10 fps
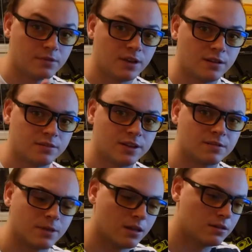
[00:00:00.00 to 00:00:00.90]
Kind of
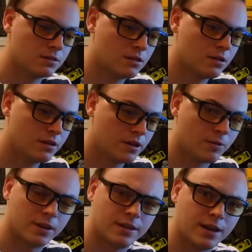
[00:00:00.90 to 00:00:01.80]
changing together.
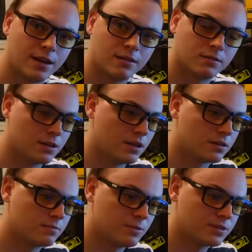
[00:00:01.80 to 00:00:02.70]
And that it
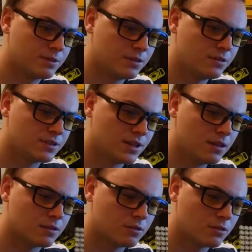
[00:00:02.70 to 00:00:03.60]
must have been losing
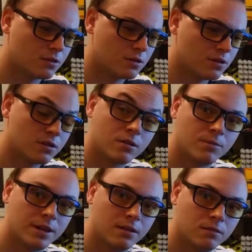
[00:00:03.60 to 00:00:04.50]
data, or there could have
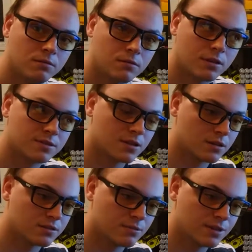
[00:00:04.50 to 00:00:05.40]
been crosstalk
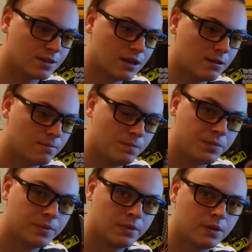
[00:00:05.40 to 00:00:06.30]
or something like that.
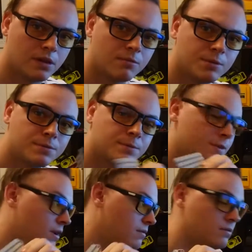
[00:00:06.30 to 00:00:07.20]
I remember
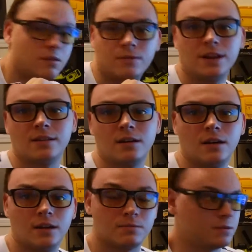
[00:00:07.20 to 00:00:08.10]
from reading the
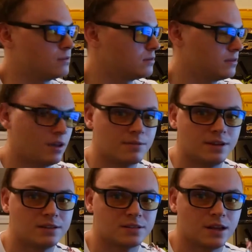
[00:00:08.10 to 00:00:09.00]
Adafruit
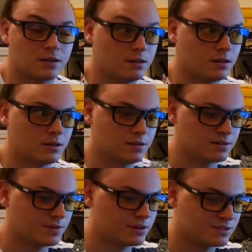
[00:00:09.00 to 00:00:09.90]
documentation that
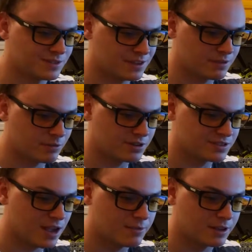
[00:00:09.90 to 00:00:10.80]
it's very specific about its
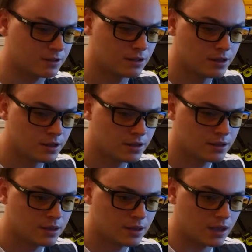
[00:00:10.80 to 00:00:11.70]
timing.
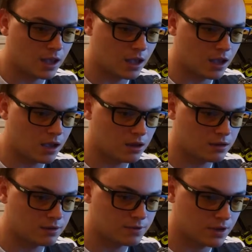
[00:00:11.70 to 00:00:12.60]
And
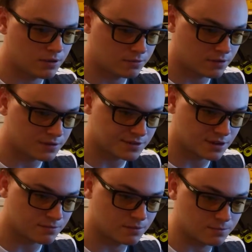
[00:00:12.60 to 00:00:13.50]
if you have
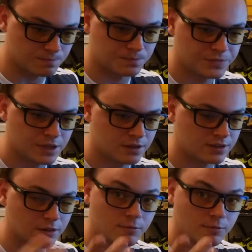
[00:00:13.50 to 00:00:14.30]
crosstalk from, say,